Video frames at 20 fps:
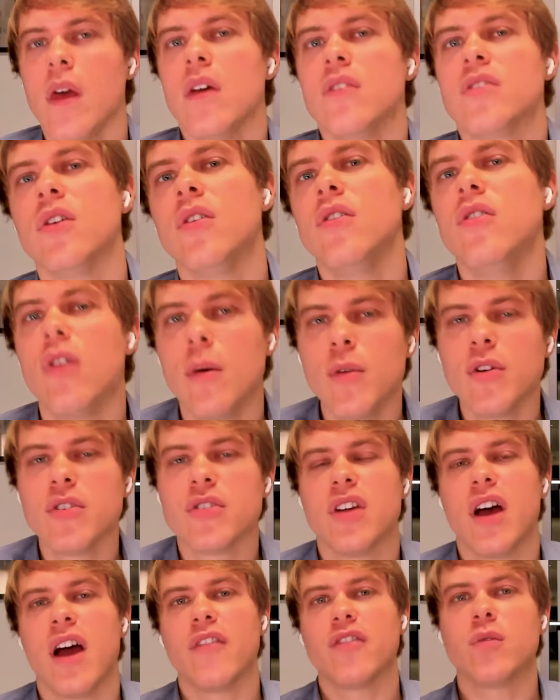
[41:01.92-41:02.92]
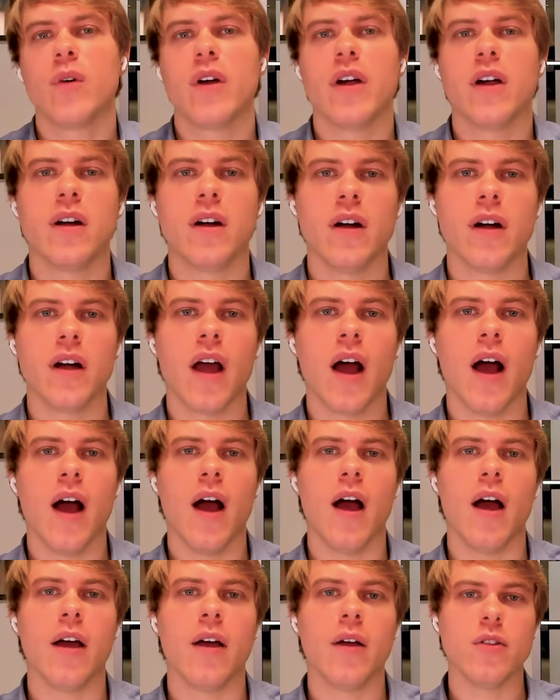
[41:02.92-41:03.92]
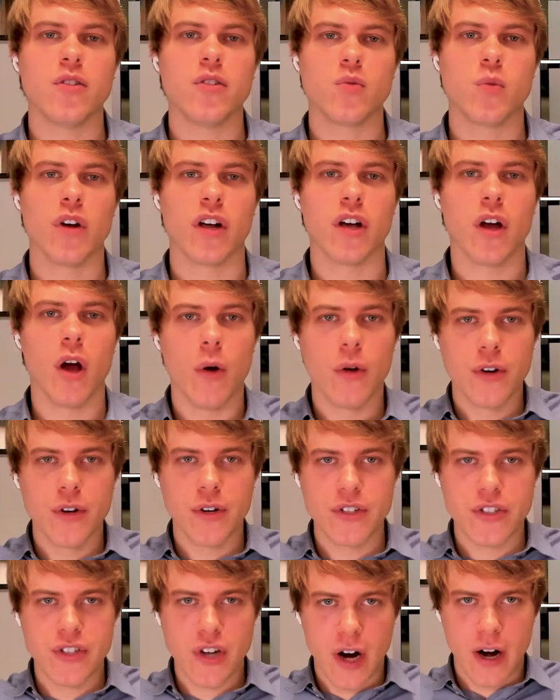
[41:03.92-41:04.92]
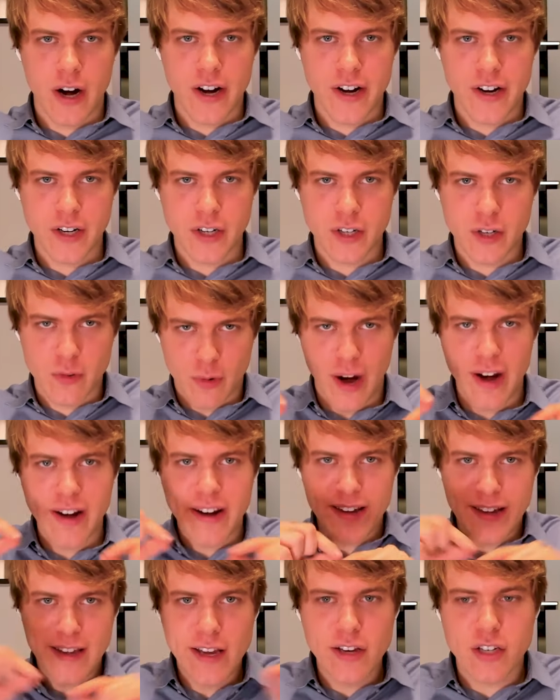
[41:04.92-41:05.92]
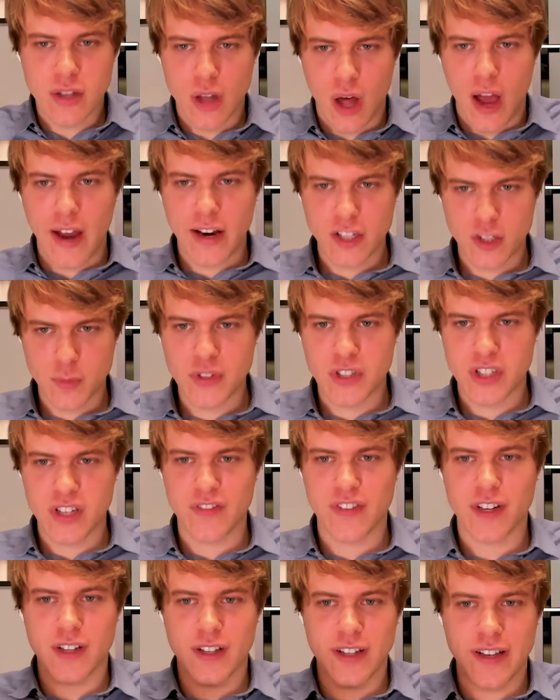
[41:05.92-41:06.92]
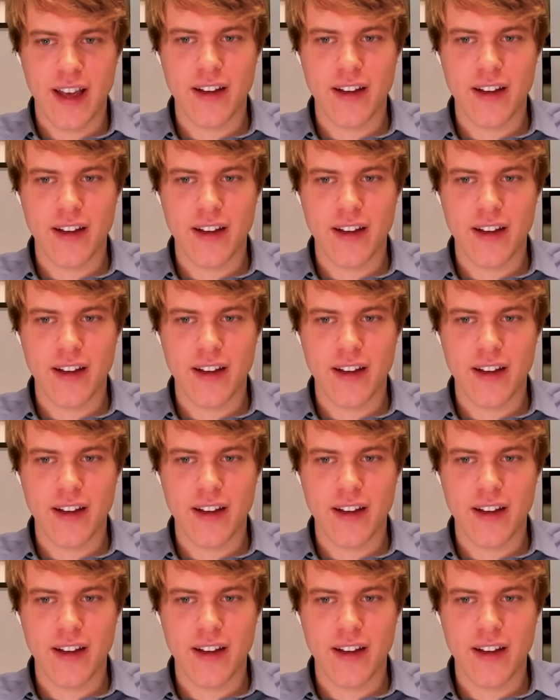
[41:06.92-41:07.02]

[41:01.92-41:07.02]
So, normal software uh, is where coders are writing each line specifically.